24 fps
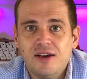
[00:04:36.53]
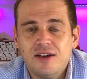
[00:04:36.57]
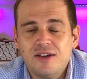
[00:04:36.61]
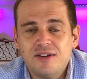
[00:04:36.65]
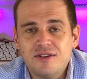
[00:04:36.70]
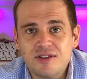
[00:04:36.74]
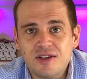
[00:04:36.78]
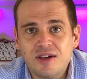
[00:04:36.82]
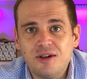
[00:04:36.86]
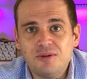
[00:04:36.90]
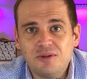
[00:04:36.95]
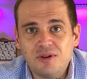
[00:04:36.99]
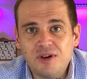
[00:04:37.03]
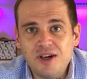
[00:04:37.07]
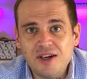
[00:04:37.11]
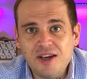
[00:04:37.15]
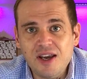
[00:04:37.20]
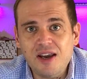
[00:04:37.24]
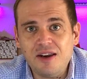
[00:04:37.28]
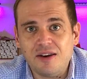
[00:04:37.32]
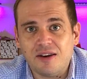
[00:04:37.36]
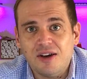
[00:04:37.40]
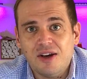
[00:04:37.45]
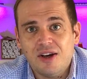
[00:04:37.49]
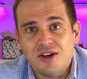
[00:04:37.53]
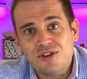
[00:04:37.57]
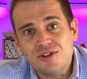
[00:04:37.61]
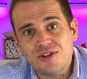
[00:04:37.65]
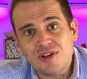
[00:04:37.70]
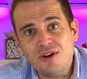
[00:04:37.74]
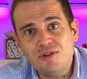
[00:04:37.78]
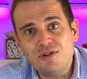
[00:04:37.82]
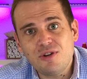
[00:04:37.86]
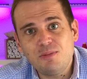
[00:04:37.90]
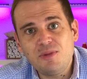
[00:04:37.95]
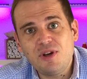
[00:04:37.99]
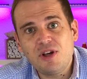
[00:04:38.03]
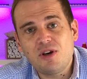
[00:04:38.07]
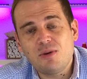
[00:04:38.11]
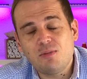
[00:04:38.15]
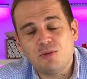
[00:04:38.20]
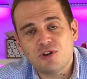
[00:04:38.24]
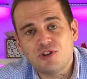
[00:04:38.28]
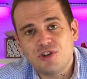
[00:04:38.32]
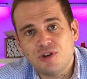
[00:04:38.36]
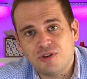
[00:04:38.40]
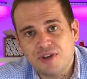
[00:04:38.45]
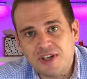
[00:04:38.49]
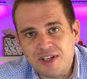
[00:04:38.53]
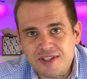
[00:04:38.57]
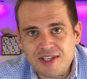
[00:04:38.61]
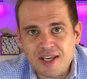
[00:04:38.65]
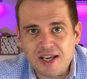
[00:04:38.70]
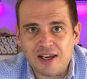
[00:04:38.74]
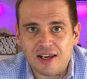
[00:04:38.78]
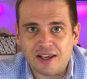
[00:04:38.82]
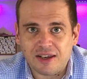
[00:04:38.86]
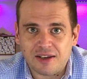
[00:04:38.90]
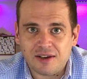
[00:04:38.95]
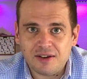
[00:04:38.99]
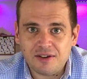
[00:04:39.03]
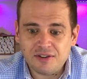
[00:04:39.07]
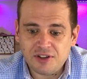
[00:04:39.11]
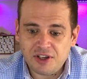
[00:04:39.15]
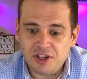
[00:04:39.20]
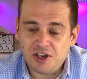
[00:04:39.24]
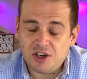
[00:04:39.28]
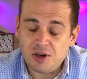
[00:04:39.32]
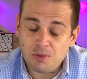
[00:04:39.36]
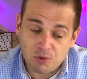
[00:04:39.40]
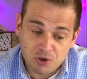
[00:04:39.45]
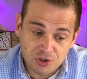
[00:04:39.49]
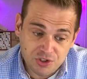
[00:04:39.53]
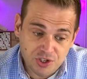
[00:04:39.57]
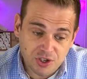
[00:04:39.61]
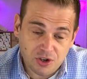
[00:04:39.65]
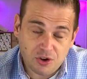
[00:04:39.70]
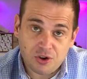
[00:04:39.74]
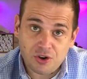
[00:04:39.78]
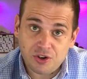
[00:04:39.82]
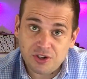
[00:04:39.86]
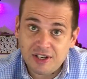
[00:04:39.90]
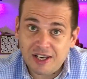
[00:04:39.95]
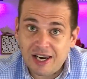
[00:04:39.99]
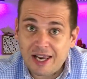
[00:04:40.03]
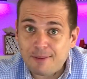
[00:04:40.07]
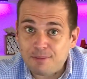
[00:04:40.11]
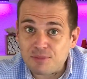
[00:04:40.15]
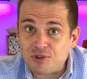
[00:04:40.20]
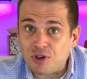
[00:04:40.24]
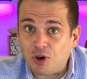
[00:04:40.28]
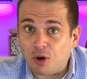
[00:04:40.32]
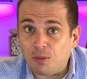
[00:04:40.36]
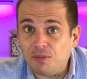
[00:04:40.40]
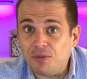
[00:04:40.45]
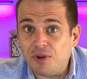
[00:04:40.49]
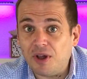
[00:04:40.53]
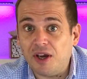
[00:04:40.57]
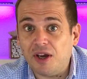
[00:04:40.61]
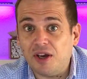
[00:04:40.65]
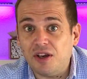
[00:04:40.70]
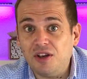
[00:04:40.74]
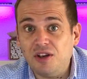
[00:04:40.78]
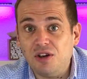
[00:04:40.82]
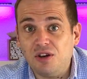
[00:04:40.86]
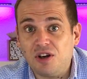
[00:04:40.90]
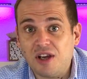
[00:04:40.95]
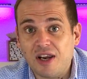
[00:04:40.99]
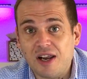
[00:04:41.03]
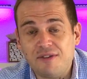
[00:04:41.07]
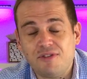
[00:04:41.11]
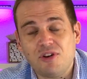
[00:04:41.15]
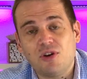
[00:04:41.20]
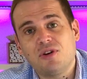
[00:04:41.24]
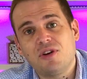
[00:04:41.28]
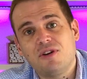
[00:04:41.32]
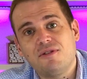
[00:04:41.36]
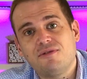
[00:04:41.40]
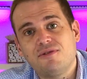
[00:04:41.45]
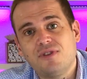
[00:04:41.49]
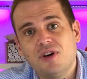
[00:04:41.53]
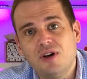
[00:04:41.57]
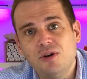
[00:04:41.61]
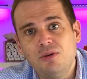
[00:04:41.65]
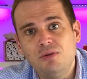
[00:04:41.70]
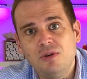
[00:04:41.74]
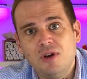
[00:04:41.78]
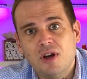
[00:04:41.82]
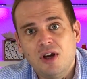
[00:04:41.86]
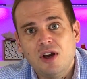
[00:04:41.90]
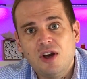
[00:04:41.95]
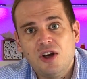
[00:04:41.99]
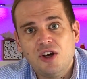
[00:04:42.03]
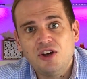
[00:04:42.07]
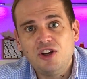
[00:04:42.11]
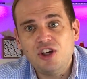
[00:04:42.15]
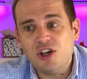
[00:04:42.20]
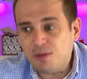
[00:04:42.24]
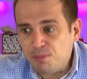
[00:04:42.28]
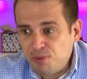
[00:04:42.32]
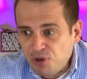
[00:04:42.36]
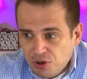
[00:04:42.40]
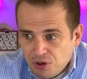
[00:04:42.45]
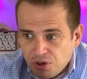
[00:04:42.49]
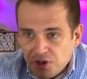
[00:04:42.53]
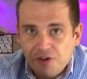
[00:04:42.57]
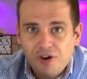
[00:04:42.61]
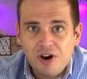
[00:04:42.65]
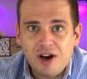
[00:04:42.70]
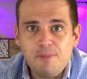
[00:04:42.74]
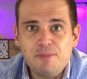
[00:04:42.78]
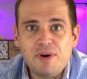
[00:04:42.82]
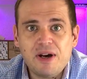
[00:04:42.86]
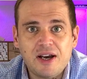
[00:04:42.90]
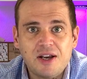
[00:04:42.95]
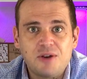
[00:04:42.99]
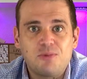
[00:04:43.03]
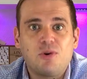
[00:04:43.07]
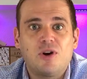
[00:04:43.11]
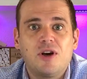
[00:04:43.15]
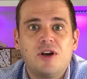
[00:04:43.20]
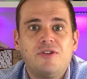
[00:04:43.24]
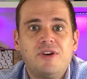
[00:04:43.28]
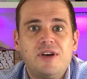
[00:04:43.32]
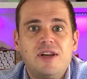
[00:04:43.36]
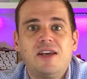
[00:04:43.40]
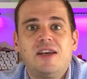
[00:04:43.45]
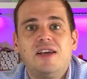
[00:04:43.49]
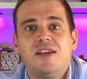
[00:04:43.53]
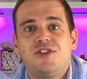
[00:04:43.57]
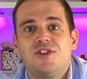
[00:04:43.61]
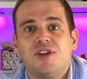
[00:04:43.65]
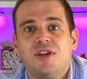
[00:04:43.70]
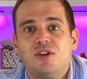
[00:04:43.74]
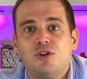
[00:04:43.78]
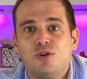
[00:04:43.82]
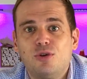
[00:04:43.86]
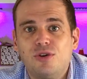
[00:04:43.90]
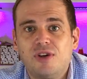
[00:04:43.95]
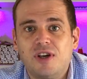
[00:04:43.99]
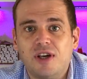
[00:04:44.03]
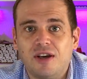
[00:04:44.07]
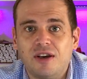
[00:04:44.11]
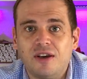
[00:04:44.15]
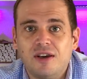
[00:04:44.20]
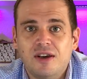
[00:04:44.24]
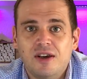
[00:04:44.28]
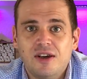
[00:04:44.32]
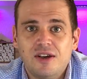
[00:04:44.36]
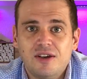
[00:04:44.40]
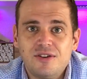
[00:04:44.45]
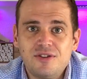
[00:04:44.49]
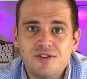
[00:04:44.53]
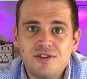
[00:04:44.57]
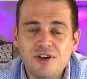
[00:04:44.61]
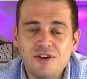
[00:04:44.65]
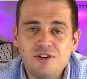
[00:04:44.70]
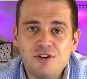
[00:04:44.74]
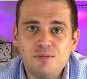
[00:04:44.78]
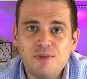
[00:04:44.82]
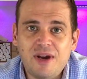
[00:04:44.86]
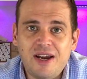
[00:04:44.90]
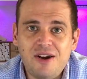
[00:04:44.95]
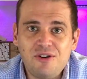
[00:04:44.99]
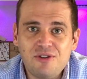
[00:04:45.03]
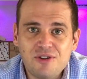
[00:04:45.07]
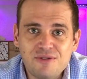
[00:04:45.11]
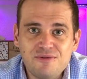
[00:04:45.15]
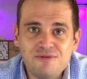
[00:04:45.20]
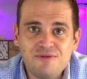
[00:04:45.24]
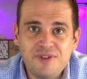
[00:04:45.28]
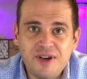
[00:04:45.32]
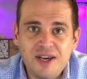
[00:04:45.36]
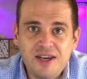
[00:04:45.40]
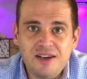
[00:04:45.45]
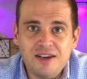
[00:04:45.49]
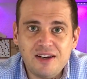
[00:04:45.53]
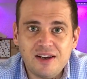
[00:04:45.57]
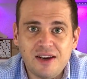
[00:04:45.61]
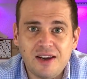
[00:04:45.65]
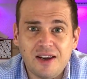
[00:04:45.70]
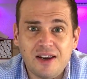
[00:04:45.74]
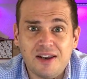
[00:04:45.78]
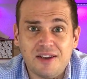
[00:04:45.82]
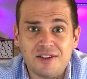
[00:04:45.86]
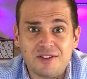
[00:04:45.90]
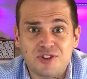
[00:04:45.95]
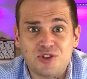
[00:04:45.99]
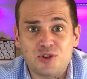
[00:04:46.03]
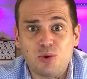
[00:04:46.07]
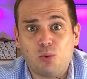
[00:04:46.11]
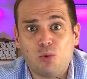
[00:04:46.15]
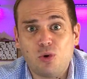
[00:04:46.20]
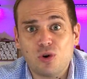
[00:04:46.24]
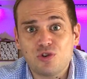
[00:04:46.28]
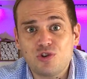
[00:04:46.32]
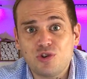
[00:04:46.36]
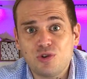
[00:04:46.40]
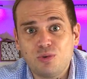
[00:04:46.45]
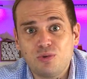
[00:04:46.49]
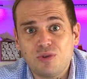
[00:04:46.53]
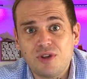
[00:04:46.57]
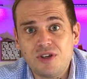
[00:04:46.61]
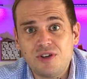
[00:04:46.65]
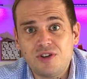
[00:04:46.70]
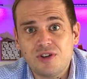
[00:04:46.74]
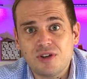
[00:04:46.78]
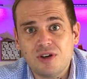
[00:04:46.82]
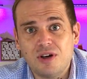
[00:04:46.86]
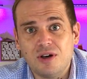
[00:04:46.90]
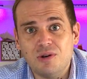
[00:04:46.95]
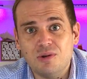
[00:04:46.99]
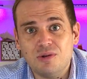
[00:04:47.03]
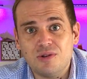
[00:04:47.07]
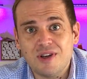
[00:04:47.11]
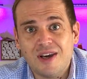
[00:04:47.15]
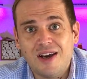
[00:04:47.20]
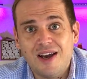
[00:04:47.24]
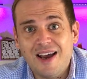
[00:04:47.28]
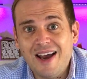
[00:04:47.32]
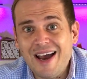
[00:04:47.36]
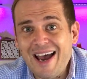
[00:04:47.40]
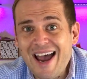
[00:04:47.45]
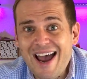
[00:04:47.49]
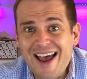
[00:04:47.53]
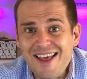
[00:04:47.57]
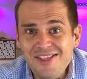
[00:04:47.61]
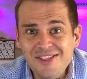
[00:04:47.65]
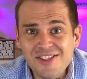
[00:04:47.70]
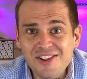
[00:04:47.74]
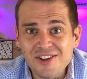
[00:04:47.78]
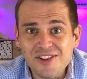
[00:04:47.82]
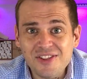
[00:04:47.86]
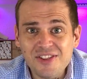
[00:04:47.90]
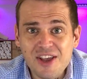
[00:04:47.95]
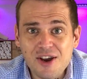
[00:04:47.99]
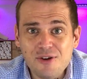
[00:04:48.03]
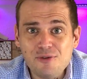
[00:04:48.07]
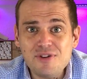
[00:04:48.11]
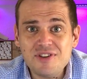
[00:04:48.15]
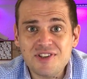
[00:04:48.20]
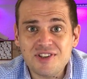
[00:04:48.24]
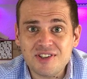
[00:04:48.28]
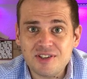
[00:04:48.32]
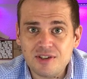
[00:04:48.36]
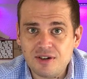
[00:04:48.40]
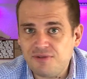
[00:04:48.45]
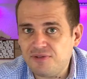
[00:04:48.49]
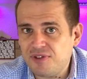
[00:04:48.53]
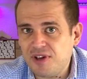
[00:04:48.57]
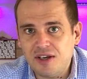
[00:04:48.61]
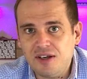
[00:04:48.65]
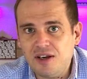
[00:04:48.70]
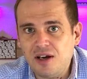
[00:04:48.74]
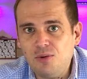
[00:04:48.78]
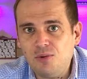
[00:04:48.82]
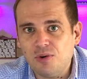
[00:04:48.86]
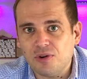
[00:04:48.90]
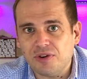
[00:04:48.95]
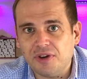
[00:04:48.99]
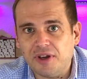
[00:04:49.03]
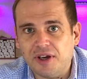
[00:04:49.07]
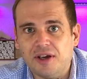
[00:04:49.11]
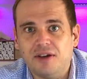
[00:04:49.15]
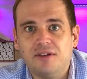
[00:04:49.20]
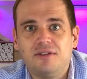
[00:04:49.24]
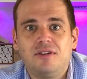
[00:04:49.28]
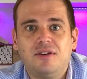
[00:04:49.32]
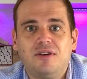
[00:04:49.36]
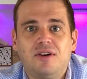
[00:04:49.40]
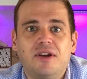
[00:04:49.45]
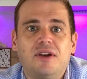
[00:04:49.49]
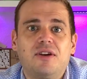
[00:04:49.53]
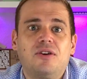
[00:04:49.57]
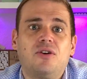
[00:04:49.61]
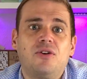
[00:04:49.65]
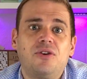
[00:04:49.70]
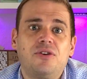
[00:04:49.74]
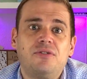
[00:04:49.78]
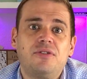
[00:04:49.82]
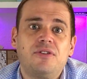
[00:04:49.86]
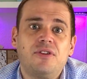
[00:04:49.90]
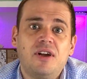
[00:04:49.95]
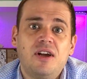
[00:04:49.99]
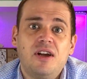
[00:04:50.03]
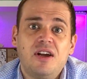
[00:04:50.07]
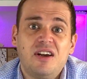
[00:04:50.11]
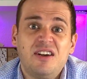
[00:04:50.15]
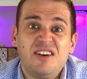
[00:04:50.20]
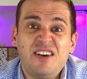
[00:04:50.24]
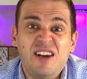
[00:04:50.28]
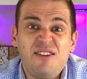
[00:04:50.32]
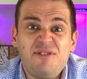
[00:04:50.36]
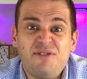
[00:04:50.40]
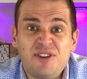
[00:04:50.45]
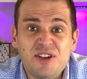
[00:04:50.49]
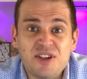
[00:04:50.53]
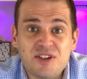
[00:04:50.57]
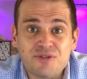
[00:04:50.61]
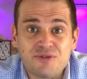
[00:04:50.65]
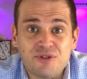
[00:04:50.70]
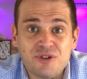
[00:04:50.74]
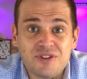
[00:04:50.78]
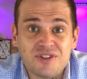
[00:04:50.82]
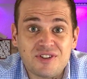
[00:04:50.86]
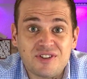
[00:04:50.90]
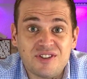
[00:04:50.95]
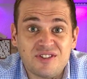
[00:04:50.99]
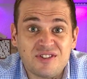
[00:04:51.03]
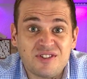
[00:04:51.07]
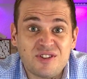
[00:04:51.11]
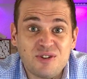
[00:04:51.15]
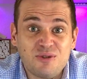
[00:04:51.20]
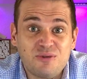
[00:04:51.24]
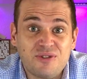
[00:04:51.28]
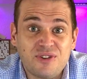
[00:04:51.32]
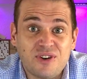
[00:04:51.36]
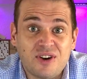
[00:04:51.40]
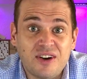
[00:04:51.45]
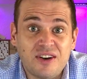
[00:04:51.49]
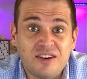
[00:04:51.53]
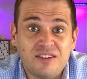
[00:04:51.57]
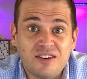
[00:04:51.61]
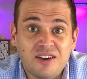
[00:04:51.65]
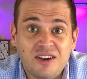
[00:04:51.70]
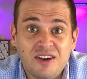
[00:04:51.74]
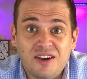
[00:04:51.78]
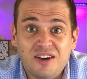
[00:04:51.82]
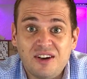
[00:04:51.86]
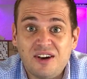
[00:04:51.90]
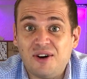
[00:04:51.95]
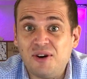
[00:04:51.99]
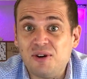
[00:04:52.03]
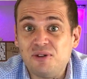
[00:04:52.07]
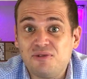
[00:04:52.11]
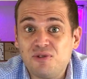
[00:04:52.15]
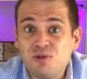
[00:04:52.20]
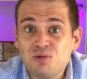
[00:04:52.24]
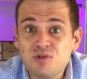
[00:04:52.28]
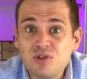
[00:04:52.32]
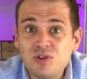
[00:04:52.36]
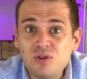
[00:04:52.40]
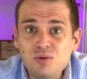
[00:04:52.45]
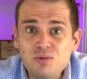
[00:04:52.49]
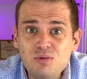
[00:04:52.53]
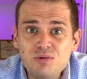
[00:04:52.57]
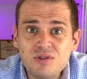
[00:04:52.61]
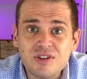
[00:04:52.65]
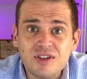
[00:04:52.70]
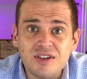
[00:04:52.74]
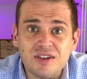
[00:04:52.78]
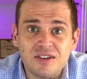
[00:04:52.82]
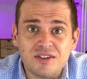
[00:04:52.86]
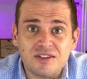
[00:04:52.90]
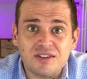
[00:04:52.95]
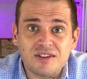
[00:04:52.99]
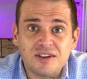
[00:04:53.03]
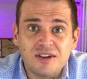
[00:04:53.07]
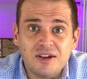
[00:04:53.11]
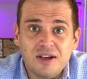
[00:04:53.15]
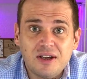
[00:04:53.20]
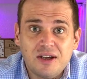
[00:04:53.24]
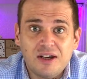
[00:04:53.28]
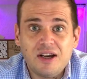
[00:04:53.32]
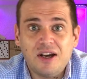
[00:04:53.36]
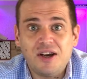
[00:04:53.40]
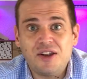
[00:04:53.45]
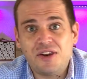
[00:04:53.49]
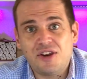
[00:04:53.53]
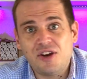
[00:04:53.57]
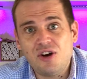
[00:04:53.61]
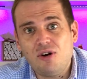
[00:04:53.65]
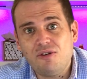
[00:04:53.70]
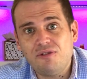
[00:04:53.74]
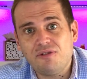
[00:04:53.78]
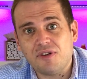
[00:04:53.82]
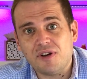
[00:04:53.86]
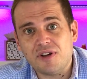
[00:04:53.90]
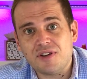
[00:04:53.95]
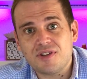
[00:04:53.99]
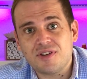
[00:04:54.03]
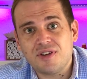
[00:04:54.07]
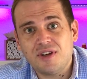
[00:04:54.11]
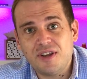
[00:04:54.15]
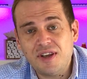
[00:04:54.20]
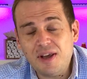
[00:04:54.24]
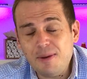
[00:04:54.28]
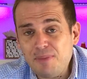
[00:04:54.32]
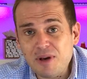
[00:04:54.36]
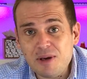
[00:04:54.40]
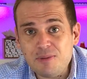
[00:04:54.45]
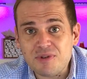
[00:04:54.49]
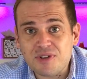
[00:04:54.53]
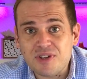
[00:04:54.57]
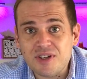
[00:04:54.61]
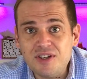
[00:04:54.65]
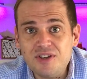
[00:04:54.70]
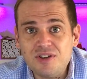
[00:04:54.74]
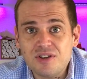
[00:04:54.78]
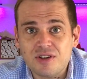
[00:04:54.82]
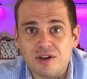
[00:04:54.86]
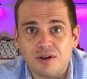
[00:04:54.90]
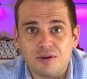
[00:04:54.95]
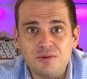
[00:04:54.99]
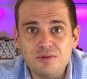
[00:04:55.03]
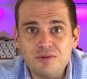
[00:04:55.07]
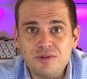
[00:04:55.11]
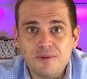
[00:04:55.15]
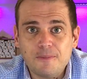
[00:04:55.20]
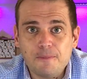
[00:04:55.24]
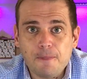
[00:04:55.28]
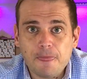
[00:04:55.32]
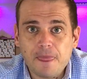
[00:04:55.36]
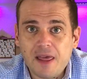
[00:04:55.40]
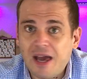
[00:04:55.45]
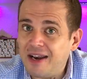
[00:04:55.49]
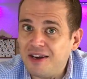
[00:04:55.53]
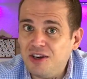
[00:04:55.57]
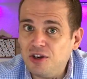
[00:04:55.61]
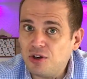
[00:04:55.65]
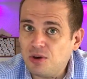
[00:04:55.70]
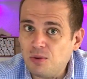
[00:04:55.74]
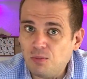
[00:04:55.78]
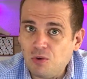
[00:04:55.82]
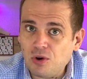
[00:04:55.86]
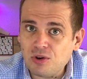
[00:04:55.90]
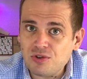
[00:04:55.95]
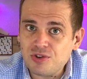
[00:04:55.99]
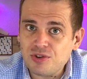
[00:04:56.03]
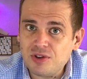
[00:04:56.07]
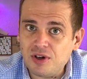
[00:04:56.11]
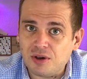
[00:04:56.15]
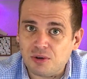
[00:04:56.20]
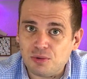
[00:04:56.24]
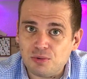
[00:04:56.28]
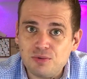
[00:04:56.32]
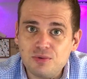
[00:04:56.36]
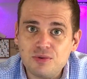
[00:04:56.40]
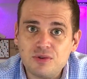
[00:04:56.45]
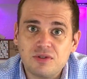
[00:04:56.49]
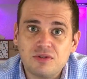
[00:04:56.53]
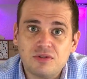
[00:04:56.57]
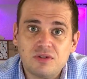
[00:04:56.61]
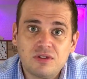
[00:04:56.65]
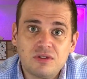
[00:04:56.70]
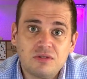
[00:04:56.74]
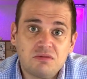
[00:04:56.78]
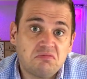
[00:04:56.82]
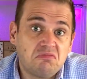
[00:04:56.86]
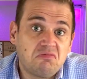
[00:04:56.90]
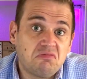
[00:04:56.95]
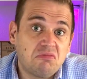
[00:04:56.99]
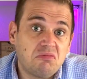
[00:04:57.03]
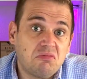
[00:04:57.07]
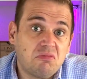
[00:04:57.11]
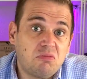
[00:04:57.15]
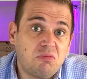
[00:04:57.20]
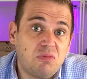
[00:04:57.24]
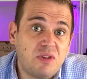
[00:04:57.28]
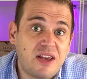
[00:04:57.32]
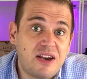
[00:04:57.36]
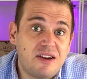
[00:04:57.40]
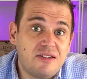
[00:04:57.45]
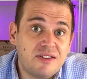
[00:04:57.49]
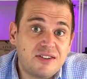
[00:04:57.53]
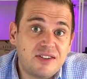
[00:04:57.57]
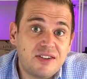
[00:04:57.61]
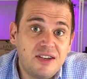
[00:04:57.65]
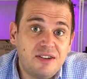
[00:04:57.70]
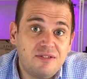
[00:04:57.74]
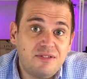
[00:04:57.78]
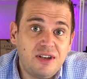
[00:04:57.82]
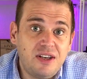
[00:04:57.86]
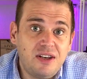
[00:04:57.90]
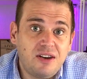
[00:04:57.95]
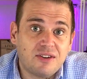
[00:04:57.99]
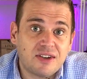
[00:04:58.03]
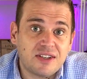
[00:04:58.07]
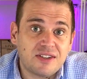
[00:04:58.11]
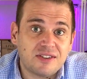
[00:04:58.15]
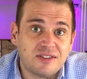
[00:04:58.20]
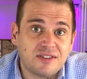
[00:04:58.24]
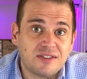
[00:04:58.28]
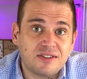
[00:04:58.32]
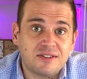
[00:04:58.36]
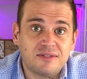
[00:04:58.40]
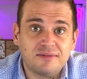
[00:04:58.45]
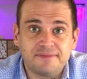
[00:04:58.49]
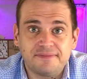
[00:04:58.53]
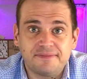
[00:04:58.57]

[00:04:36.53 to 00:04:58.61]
So again, show them you can watch it on your telly, that you can watch it on your laptop, that you can have it on your phone. You can put it on your iPad while you're in the kitchen cooking. Show them how convenient it is to watch all these shows and that there is stuff they know on there. Like on Netflix, for instance, you'll find Only Fools and Horses and The Office, and they're BBC shows, and you can watch those without a TV license.